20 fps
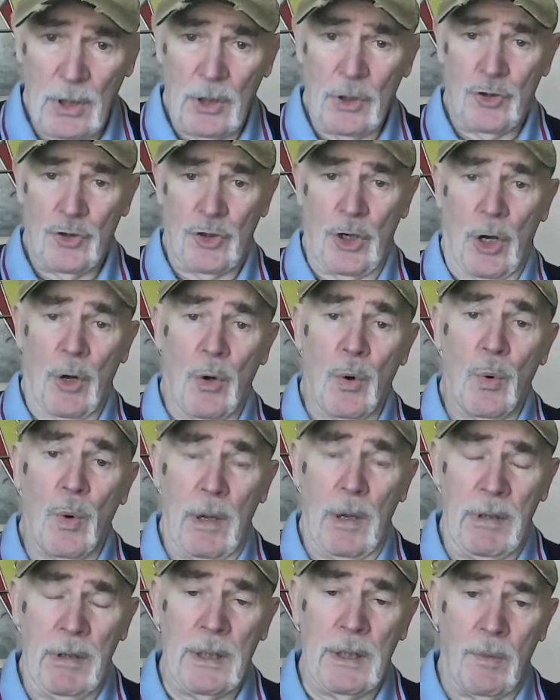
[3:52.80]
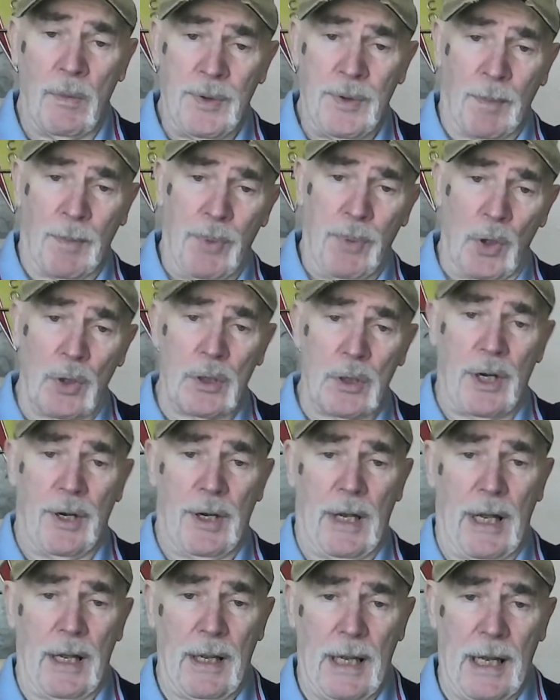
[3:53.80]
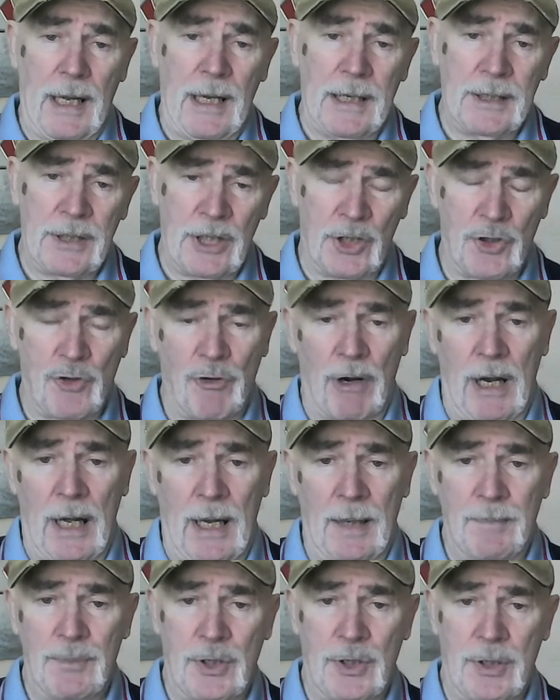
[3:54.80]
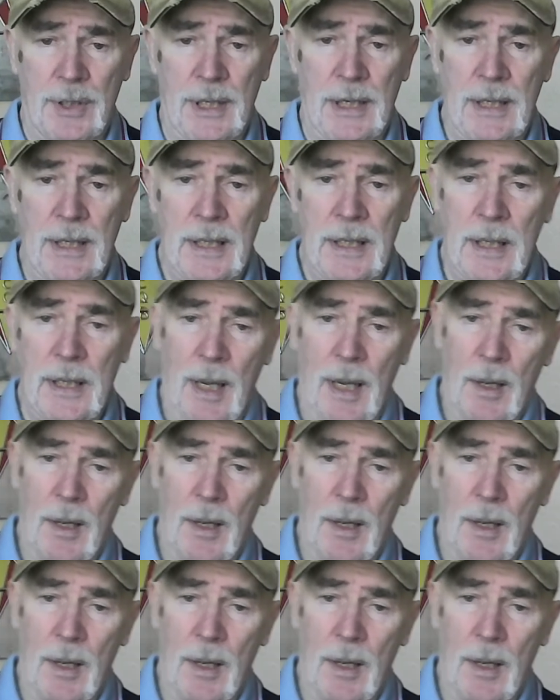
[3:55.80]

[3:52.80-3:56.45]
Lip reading: So the book describes the